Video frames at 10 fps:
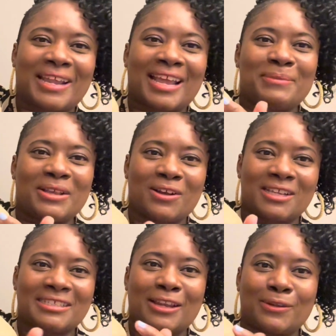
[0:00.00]
And
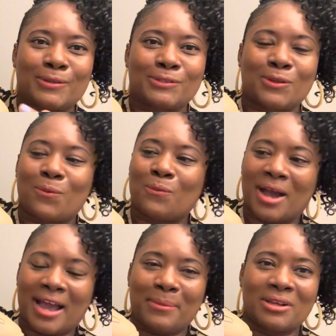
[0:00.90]
because they look so
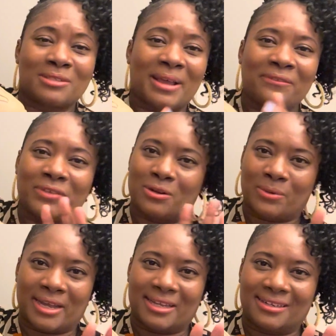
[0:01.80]
wide, because my feet are
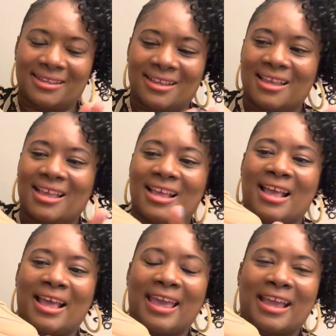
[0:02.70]
wide,
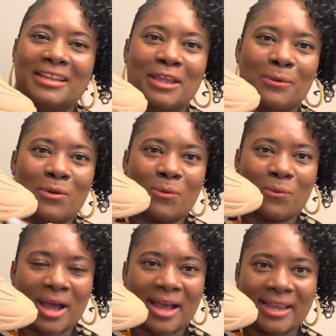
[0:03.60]
and they were
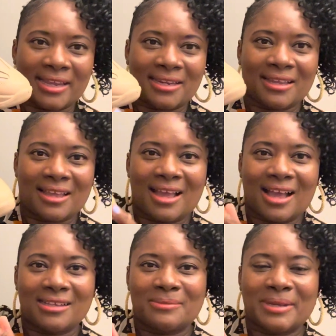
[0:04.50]
wide,
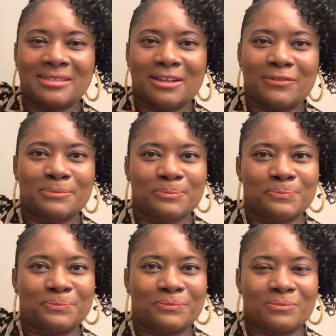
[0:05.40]
I said to myself,
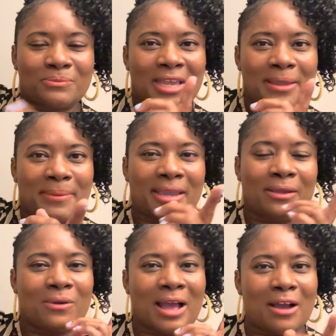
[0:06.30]
hmm, maybe
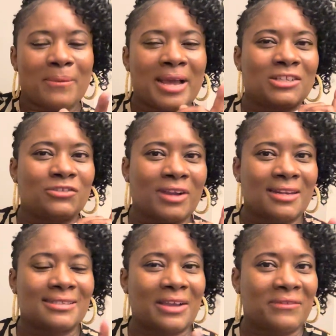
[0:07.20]
how about I try
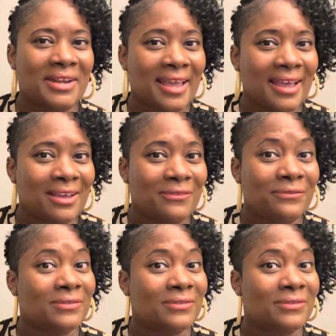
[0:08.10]
the seven and a half?